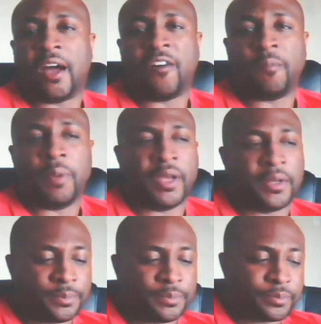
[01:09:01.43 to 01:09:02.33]
off,
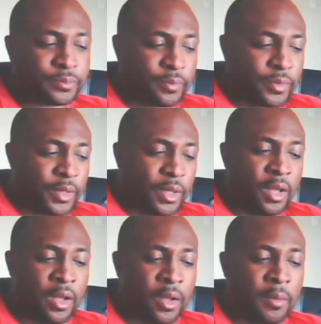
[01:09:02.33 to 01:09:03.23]
but
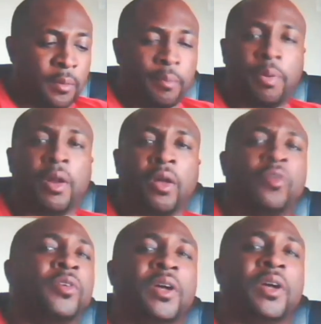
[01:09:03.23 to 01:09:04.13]
Polo was